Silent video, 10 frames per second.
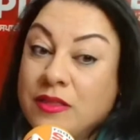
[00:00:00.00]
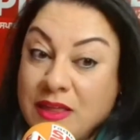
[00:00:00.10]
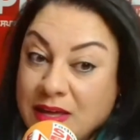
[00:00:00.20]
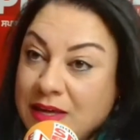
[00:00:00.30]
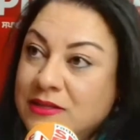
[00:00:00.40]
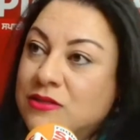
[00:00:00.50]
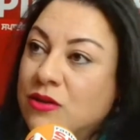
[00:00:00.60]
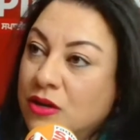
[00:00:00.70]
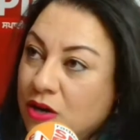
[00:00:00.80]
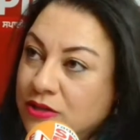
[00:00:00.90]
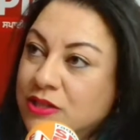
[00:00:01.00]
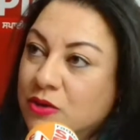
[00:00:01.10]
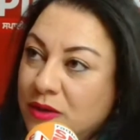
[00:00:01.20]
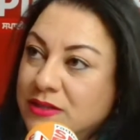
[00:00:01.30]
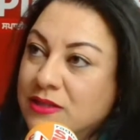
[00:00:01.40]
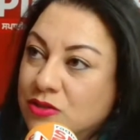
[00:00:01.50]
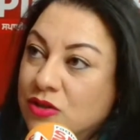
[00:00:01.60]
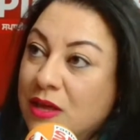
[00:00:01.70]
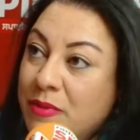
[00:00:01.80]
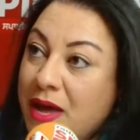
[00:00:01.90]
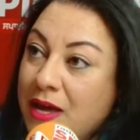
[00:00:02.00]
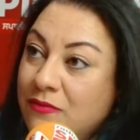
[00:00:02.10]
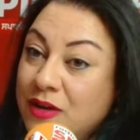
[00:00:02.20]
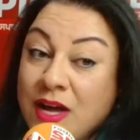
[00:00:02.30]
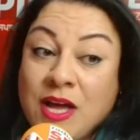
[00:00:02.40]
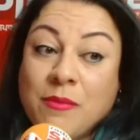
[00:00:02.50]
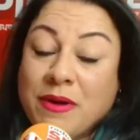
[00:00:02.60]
there is consequences to their behavior,